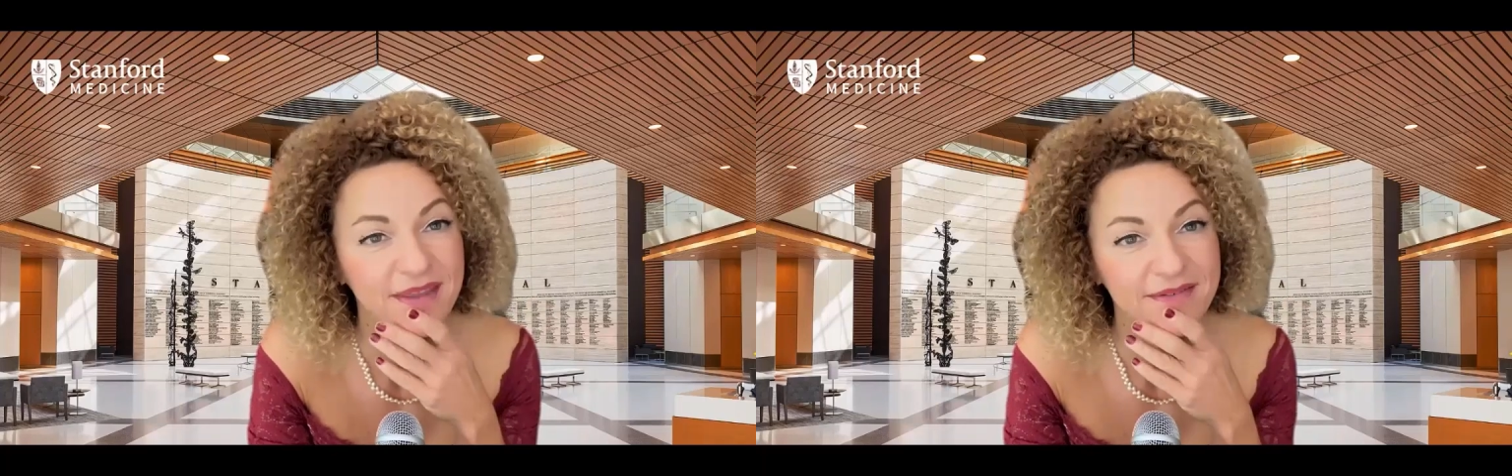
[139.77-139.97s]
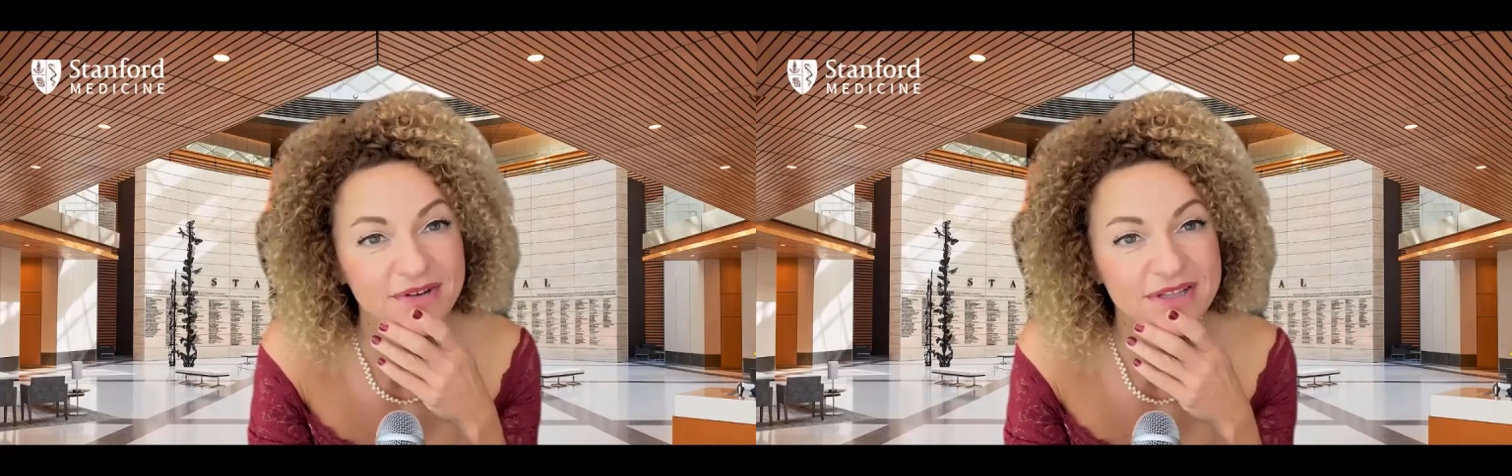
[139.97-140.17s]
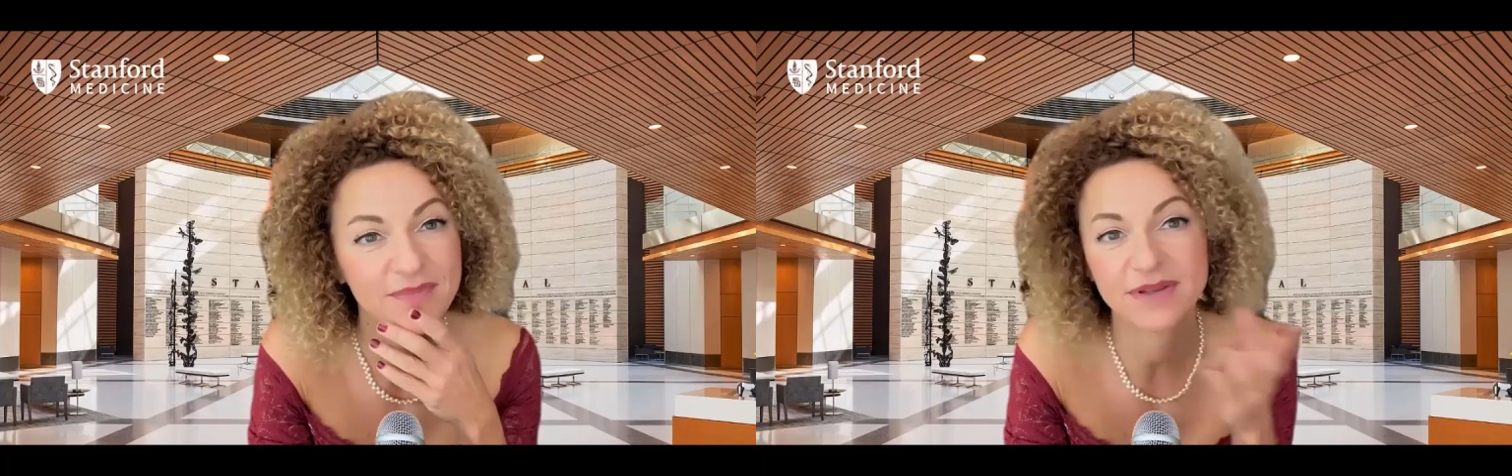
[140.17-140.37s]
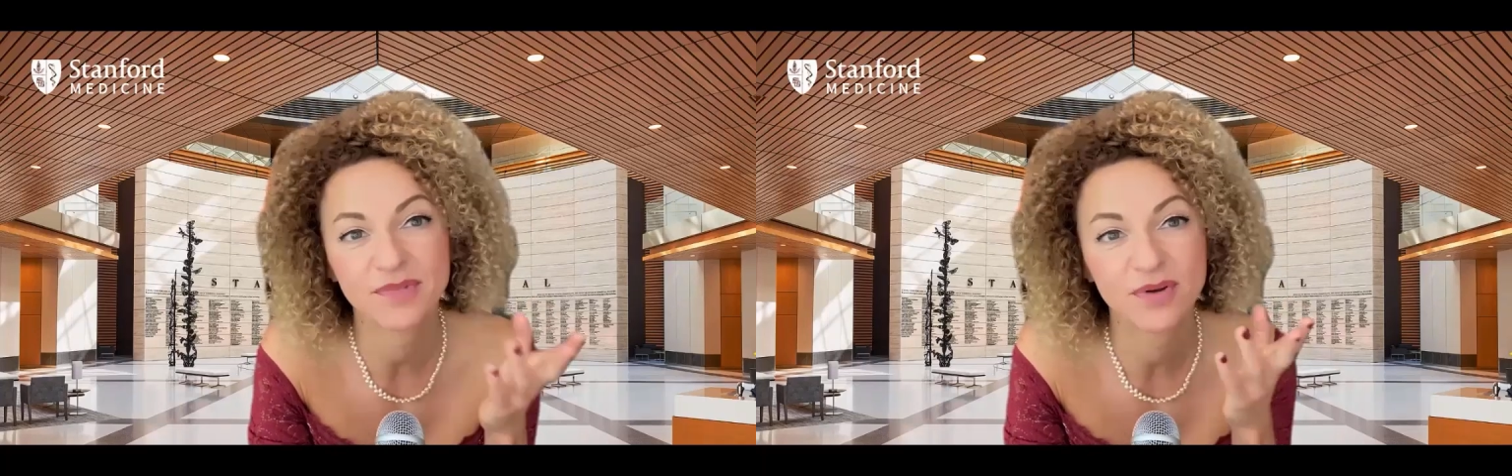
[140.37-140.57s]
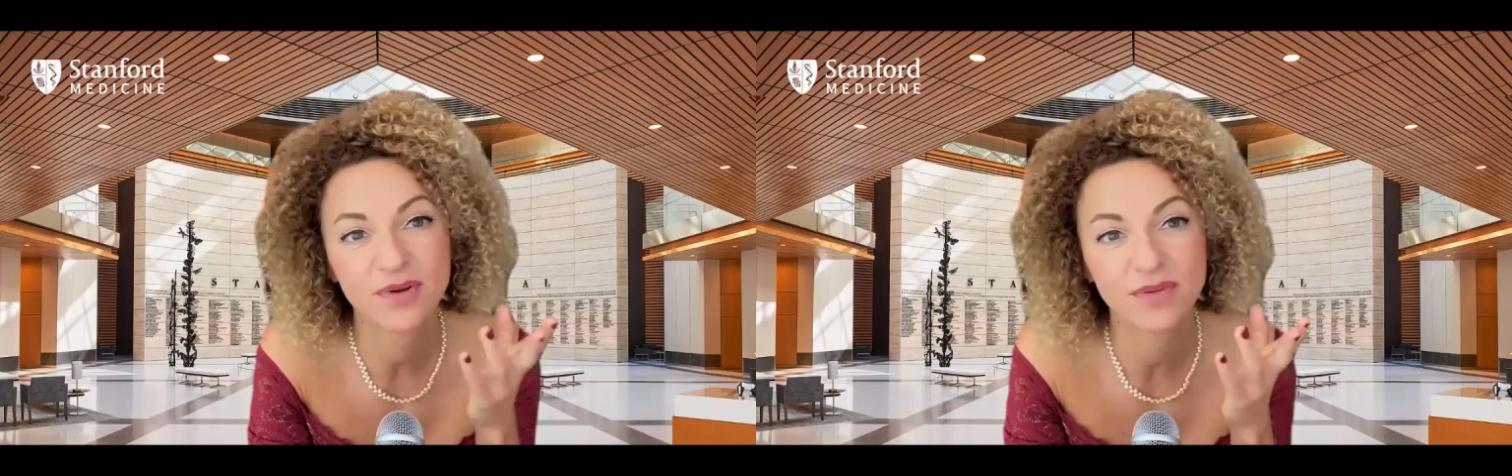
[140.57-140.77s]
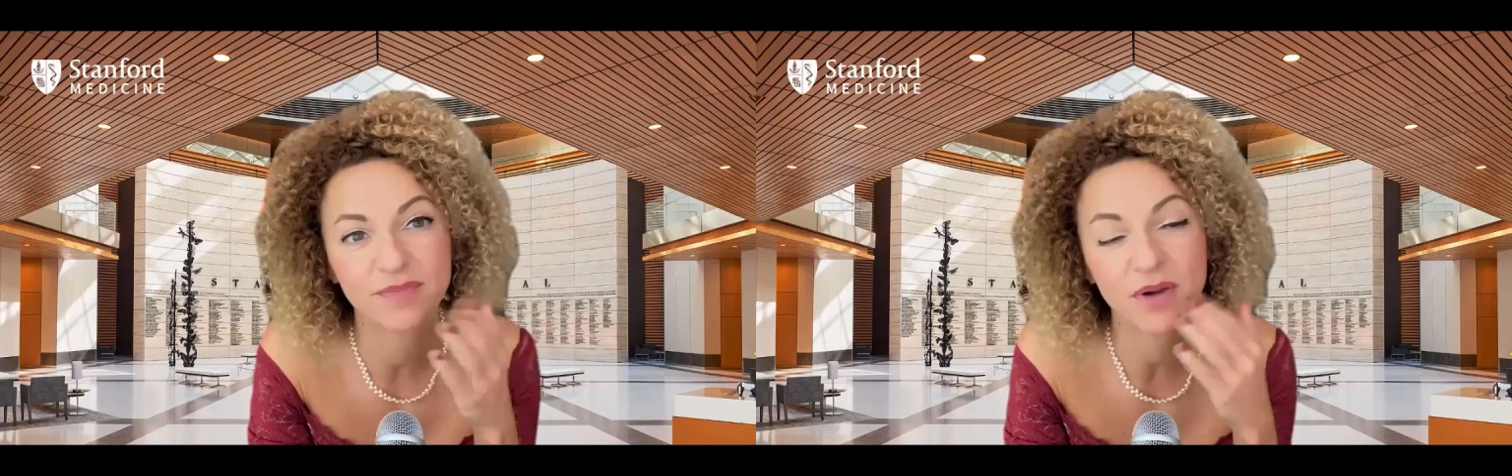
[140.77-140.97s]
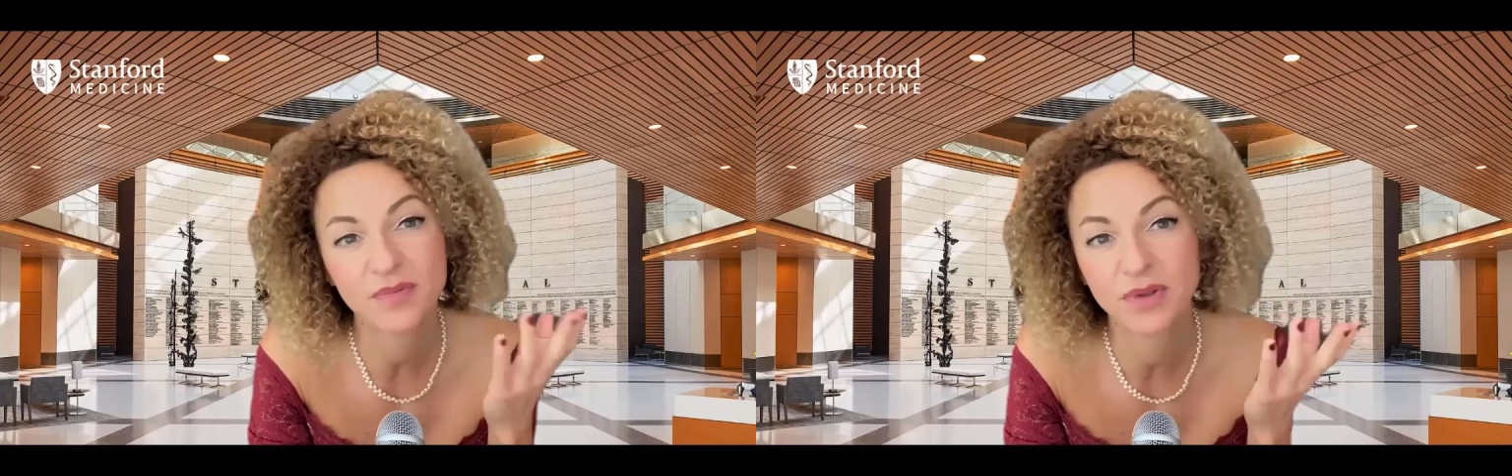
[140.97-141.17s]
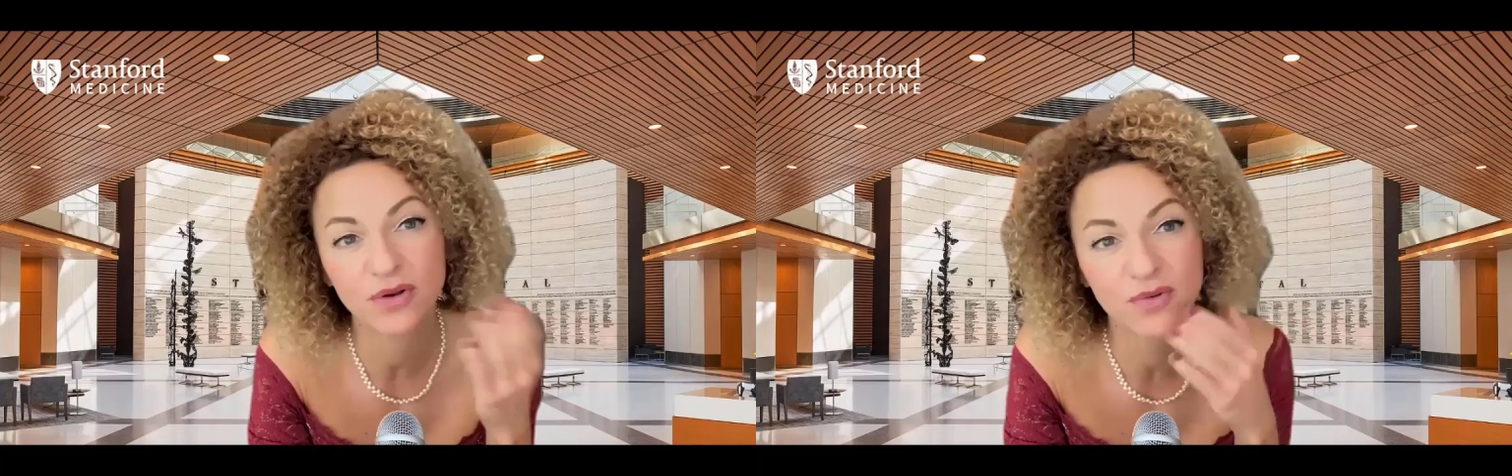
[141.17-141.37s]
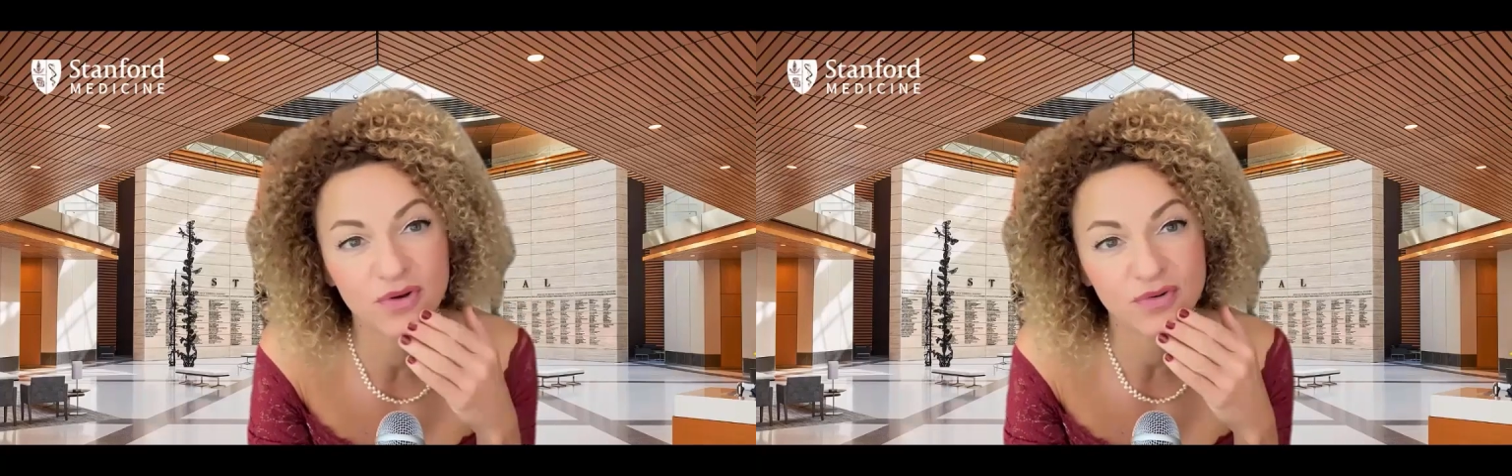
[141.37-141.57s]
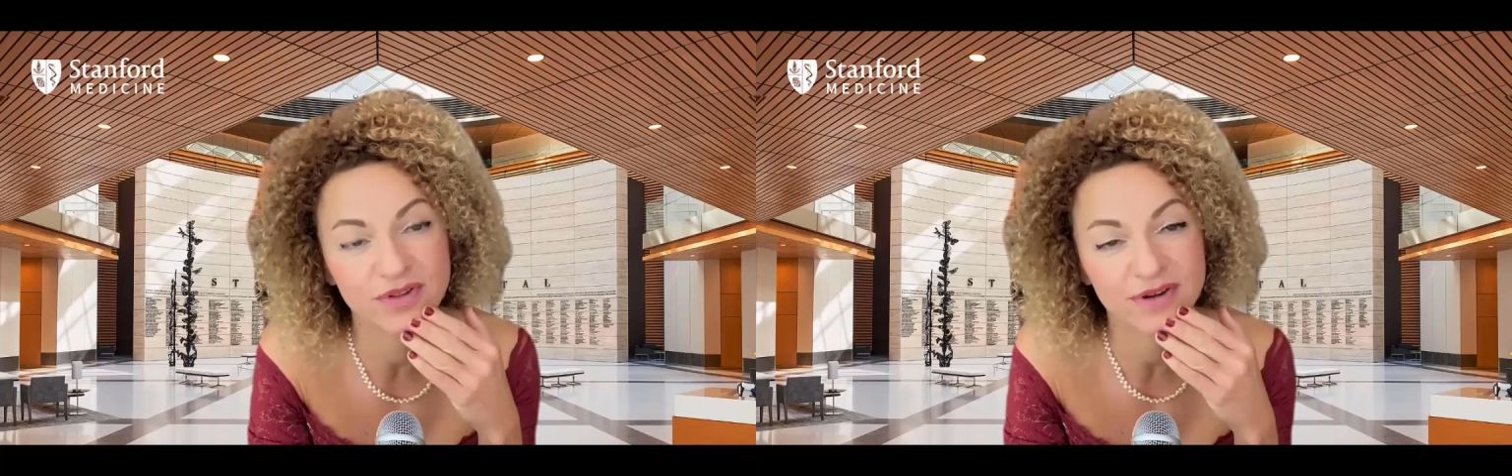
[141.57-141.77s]
for example, some problems with
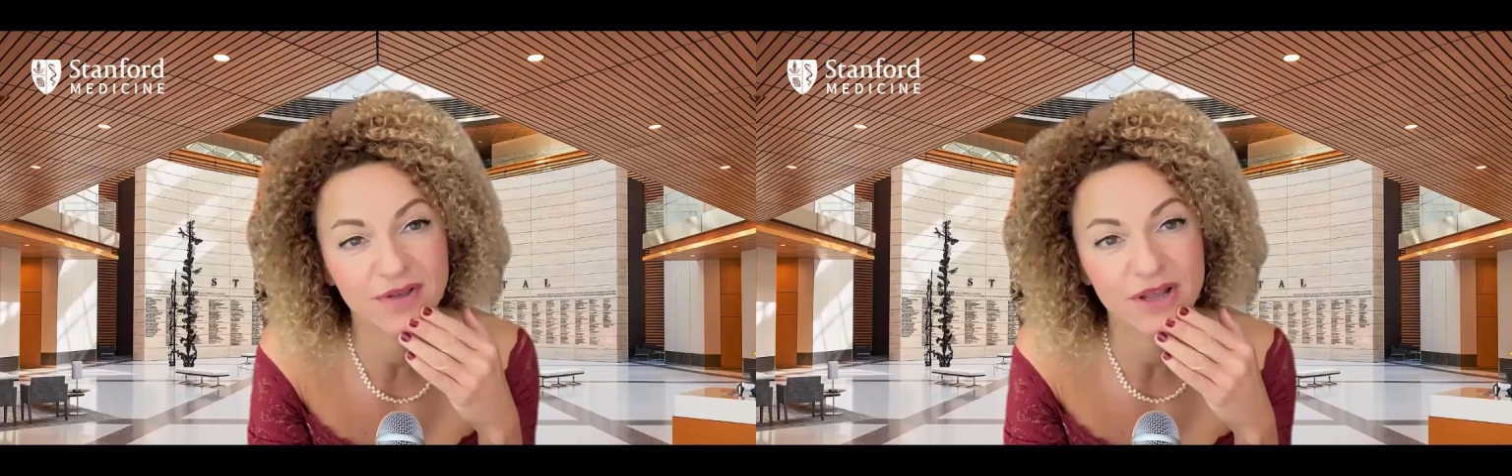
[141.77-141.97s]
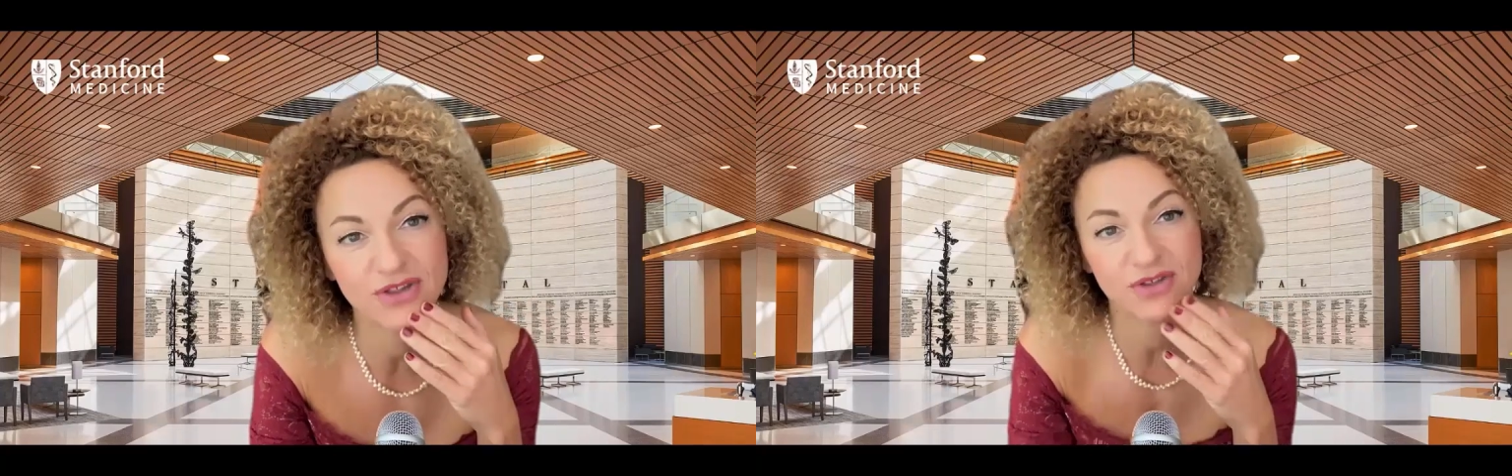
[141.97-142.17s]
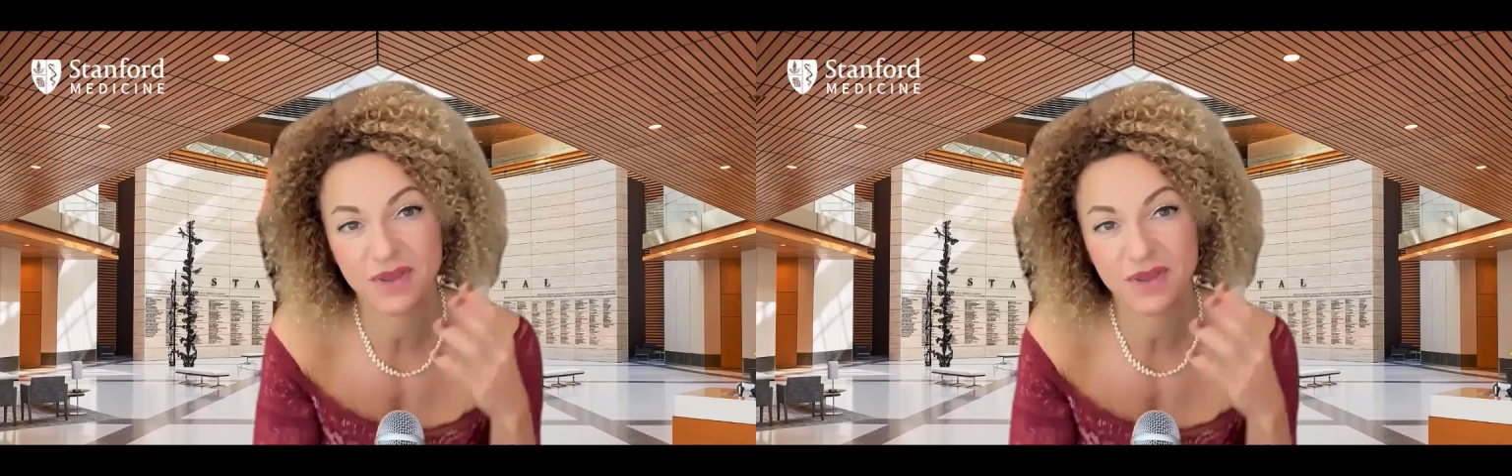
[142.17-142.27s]
glucose regulation,